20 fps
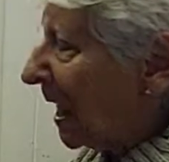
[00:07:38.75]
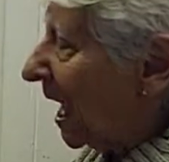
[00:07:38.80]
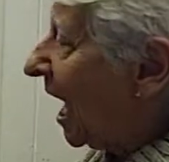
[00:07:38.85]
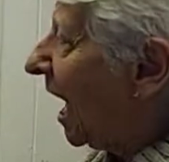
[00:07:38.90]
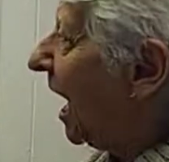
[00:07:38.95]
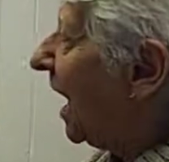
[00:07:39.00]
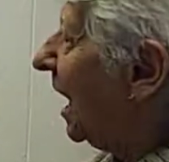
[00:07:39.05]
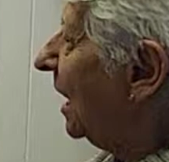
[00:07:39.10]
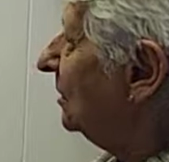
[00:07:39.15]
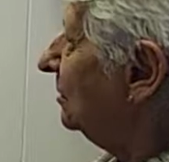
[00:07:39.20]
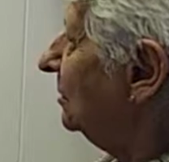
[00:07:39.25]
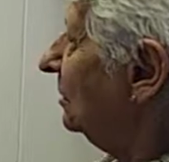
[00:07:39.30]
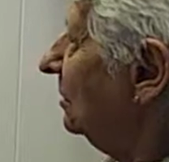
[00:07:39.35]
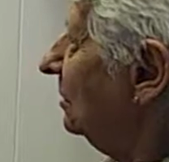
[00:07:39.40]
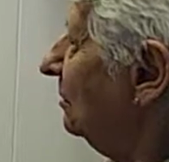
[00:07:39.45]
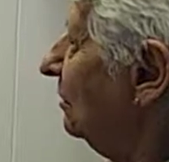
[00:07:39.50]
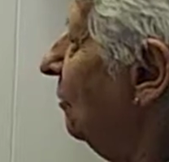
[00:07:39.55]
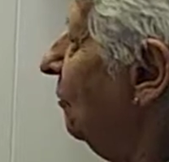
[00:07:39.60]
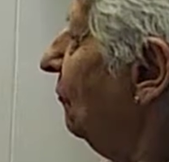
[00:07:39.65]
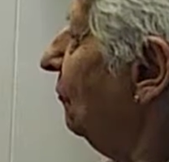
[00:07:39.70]
and
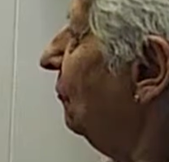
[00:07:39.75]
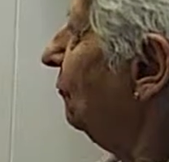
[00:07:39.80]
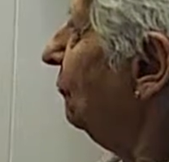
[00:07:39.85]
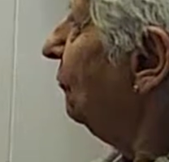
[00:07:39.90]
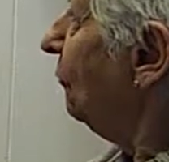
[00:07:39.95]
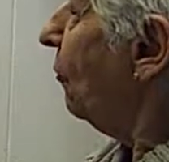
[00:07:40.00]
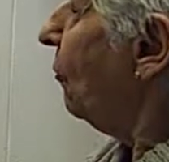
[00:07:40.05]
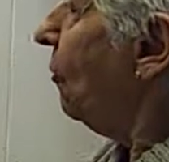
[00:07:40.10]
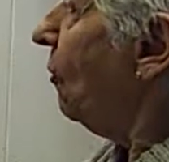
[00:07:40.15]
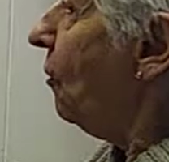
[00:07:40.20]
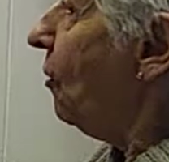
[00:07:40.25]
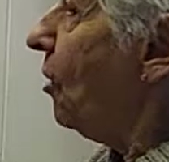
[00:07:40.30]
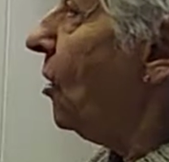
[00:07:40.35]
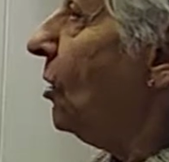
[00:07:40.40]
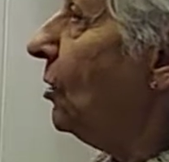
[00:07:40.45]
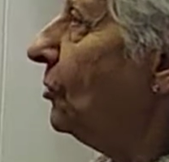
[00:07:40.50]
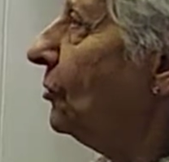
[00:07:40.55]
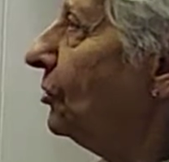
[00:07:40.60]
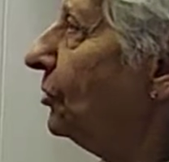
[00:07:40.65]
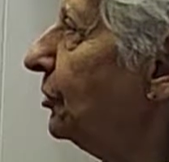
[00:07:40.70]
for
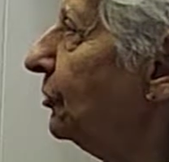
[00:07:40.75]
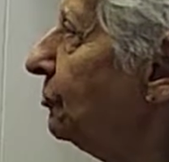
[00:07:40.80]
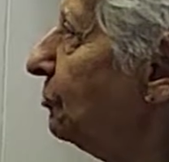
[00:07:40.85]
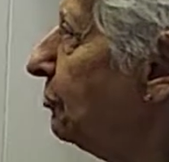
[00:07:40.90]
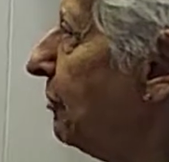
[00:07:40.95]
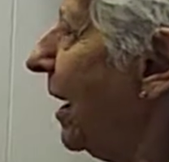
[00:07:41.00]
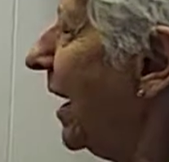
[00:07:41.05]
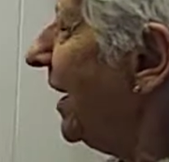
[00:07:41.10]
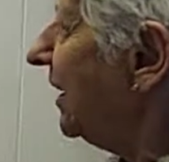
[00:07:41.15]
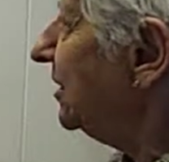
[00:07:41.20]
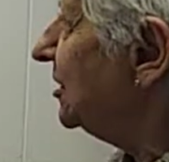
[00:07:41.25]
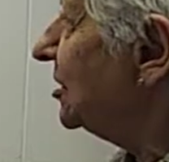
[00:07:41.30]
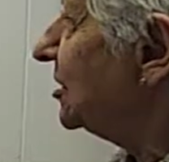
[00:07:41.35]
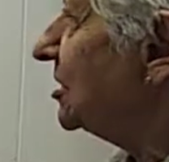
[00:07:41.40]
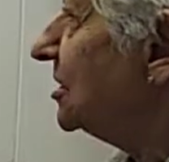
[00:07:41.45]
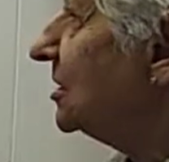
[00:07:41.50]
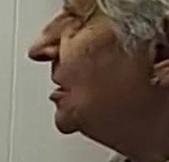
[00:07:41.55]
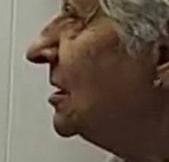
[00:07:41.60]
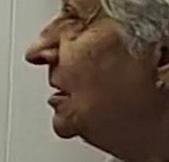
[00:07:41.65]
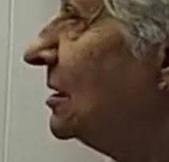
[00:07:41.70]
the
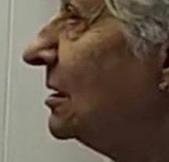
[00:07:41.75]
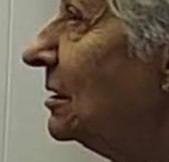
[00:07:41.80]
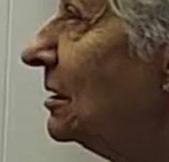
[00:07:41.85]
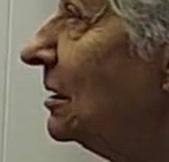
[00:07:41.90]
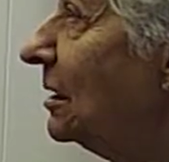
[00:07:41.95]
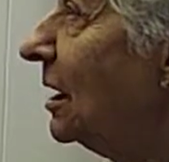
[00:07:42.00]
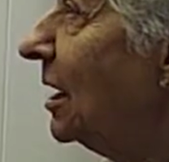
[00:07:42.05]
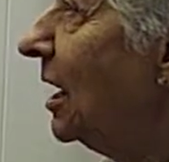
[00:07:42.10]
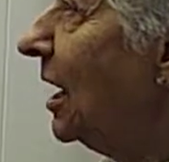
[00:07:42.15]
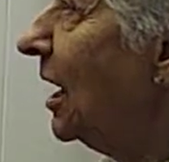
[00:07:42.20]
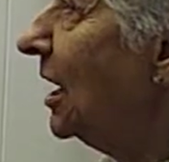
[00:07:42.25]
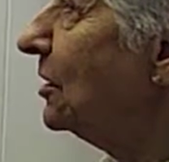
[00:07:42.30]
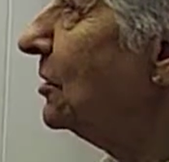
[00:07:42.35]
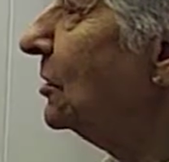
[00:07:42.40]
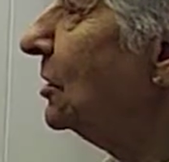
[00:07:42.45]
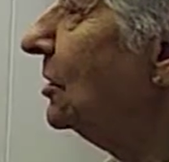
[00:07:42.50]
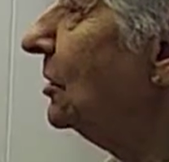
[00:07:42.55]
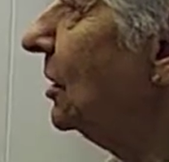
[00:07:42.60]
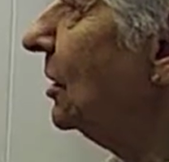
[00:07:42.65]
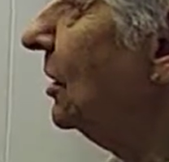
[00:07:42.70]
rights
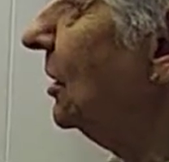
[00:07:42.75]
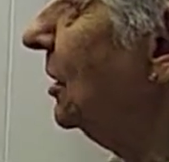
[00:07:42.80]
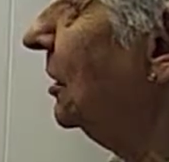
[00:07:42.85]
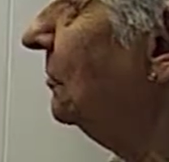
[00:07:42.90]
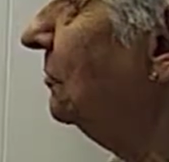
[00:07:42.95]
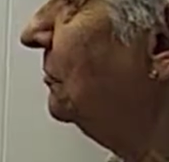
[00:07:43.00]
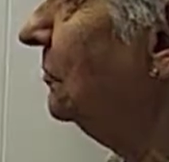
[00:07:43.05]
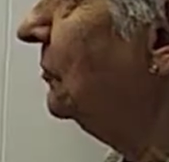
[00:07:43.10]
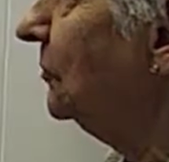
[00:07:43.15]
and, um,